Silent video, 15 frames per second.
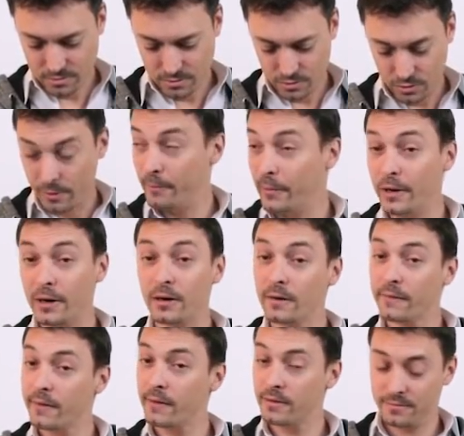to a
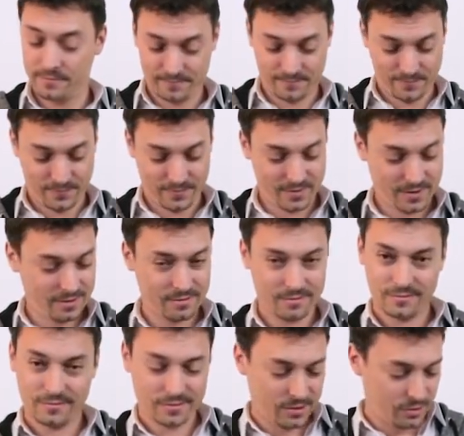bird.
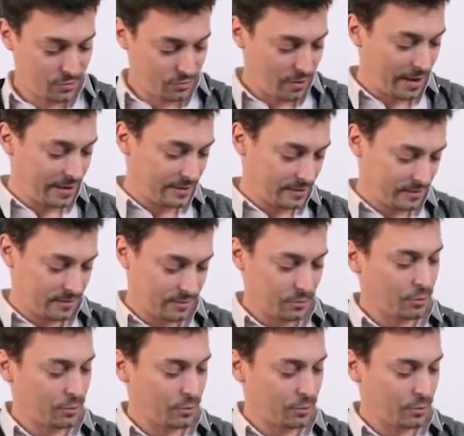You write the